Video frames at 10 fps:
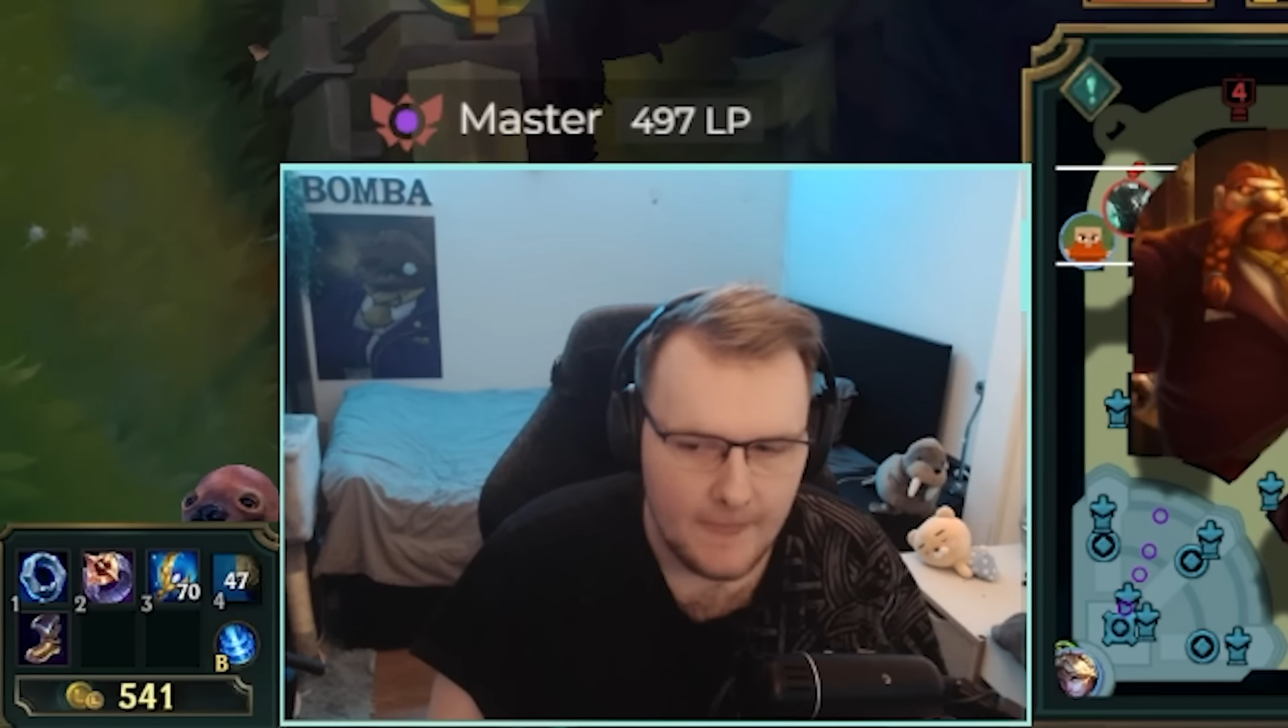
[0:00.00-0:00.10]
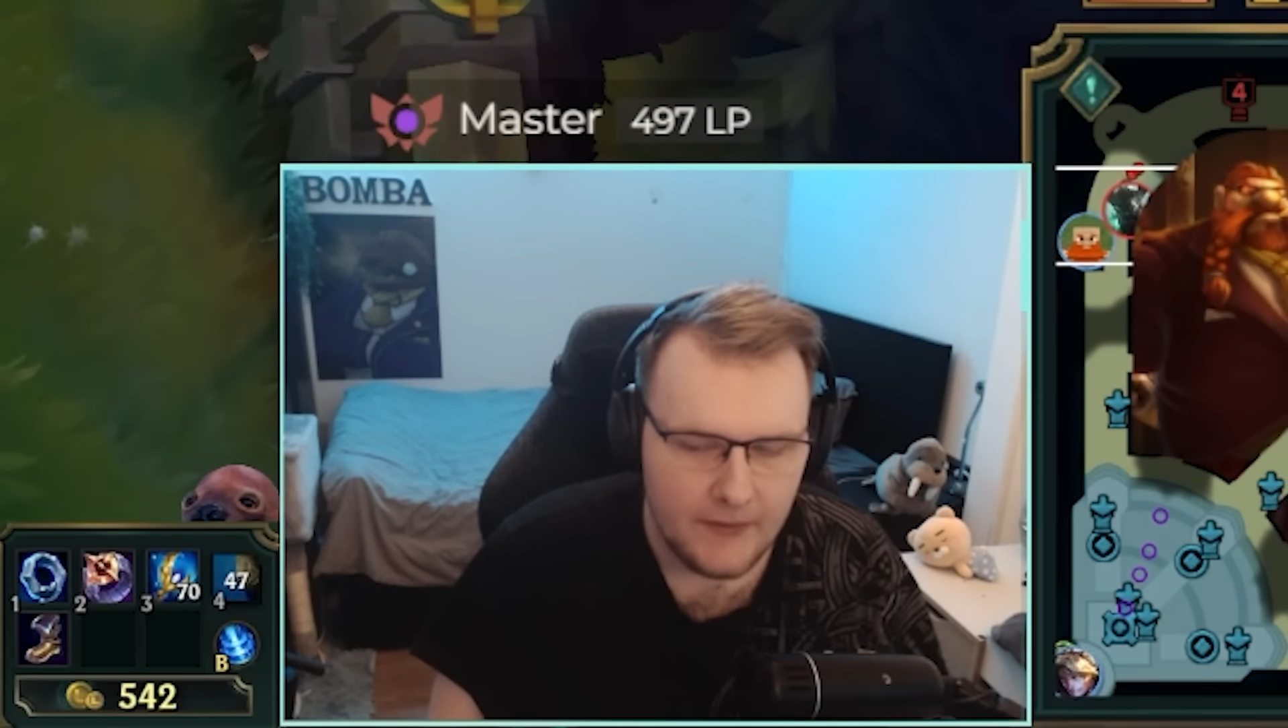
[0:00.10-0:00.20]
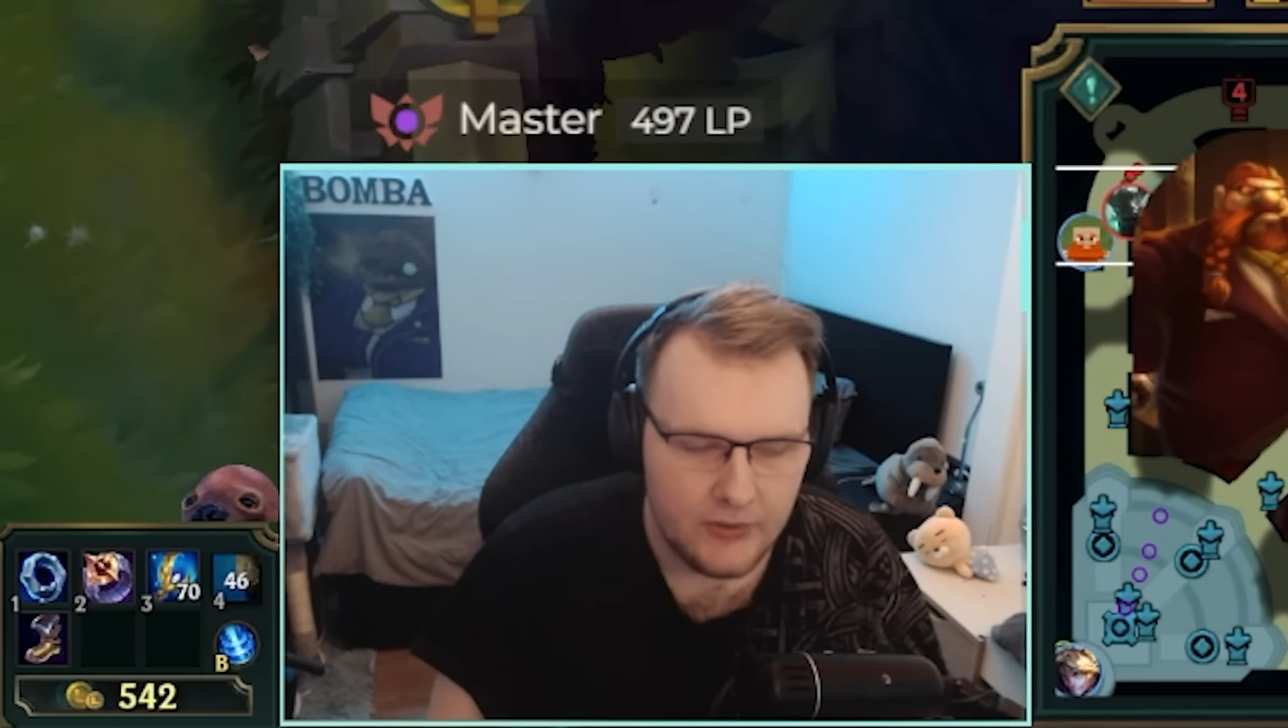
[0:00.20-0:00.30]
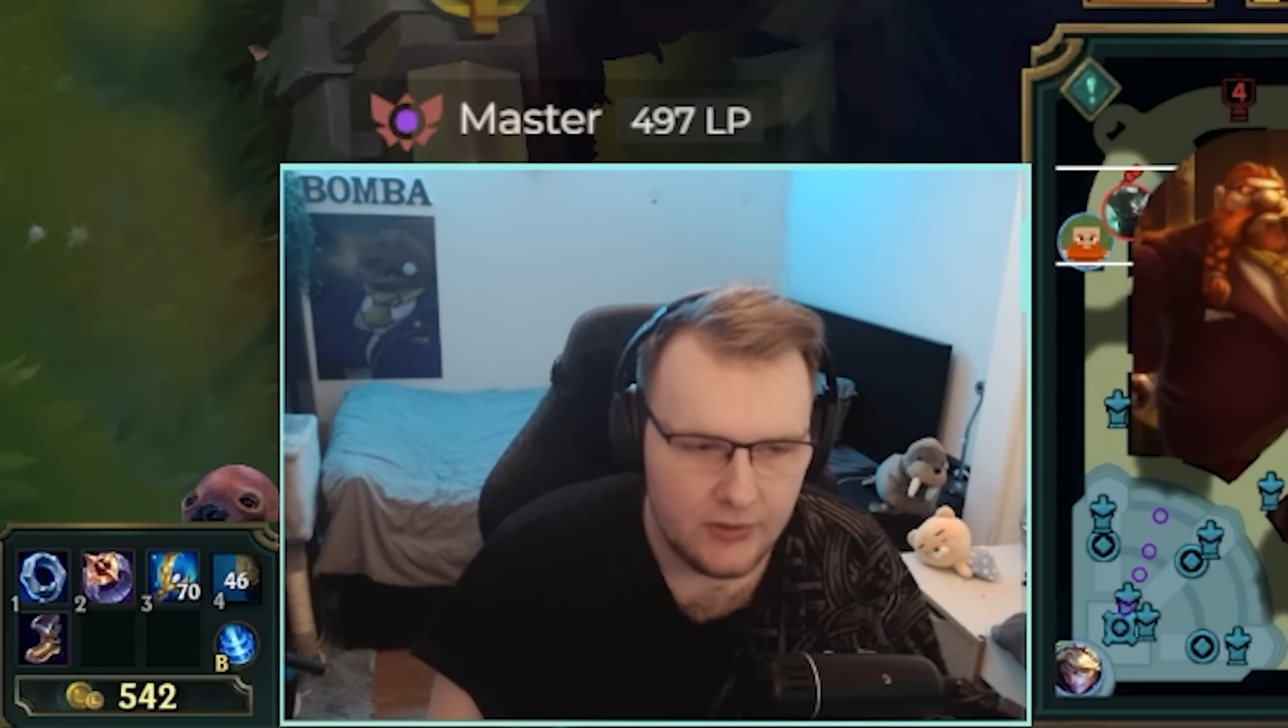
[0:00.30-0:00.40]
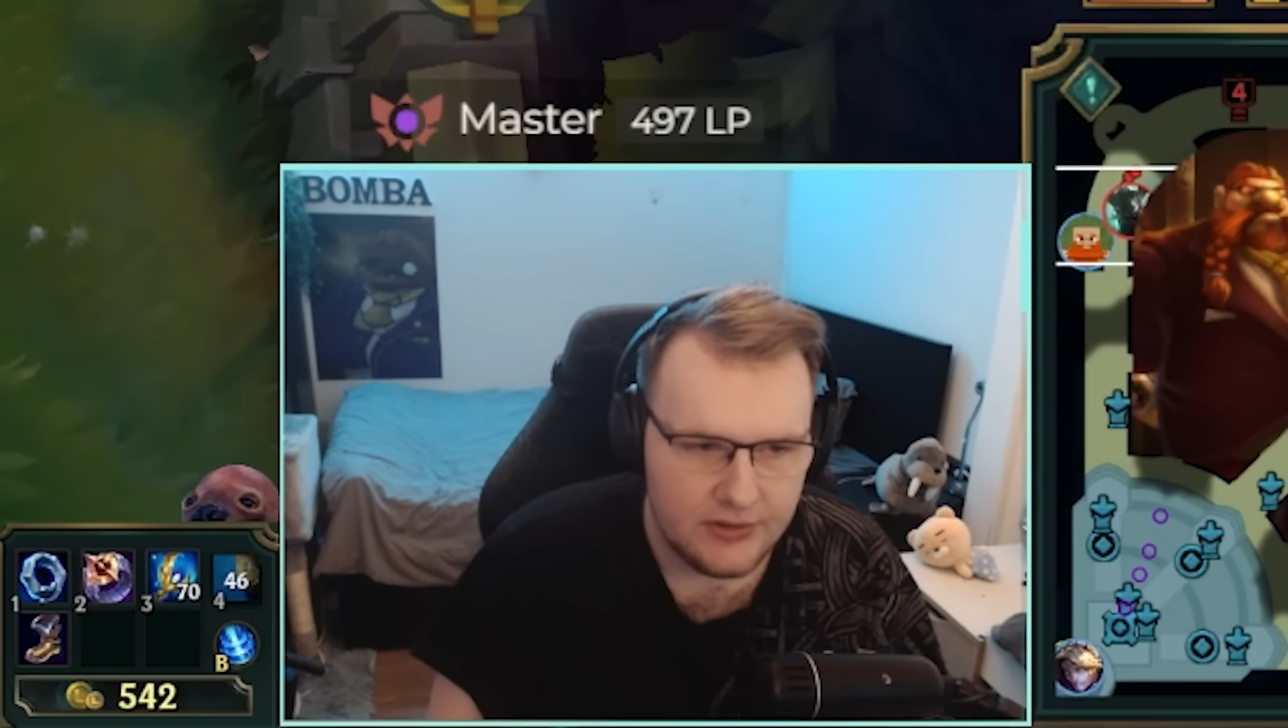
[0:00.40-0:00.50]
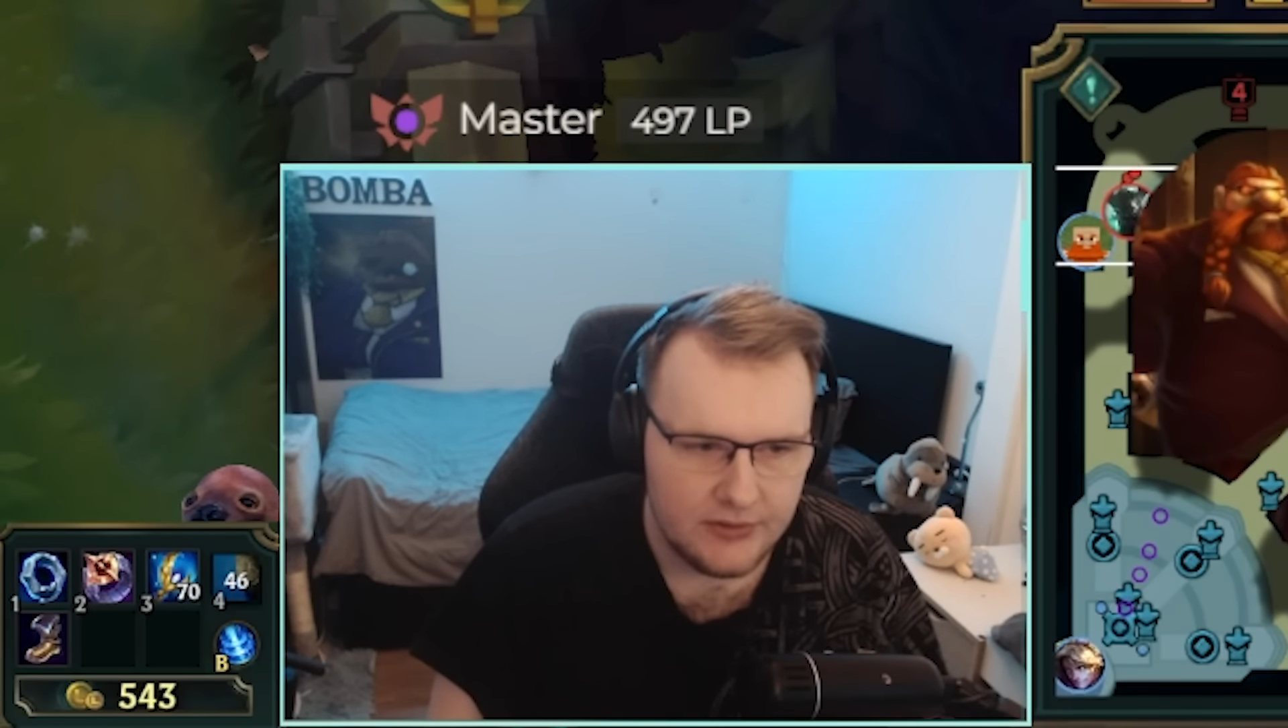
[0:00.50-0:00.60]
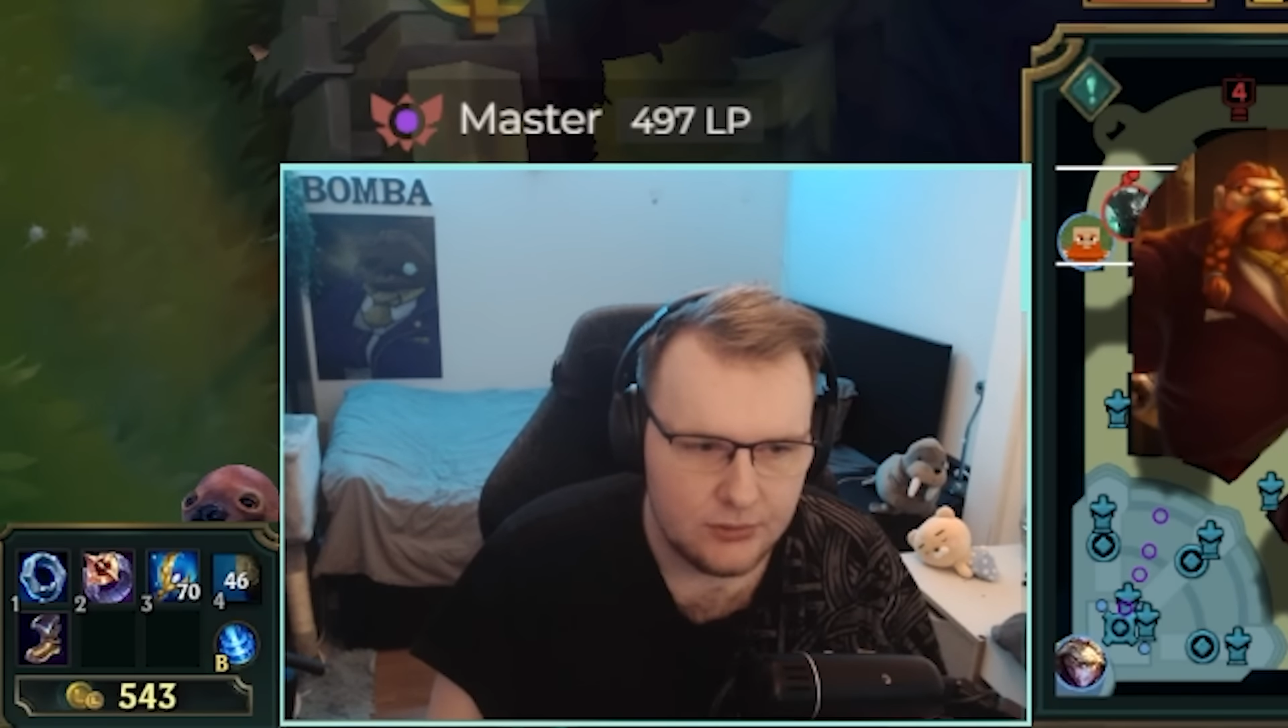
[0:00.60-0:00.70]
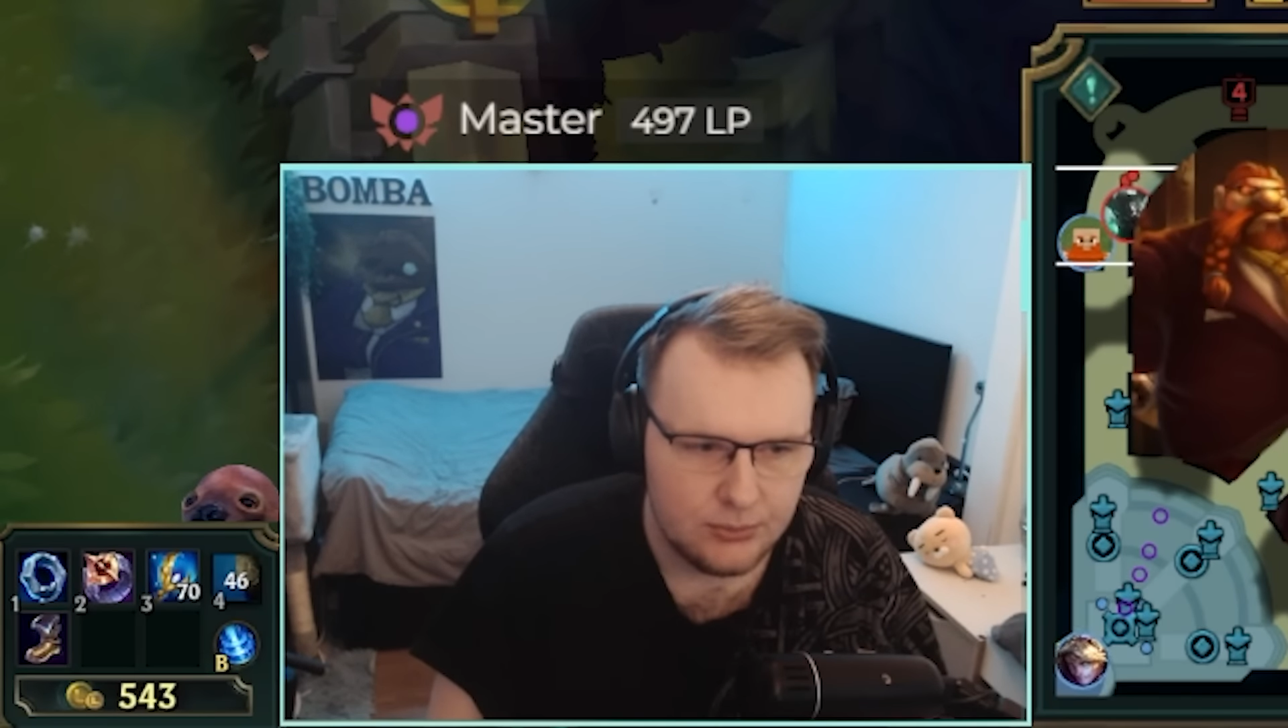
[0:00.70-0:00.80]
You don't have to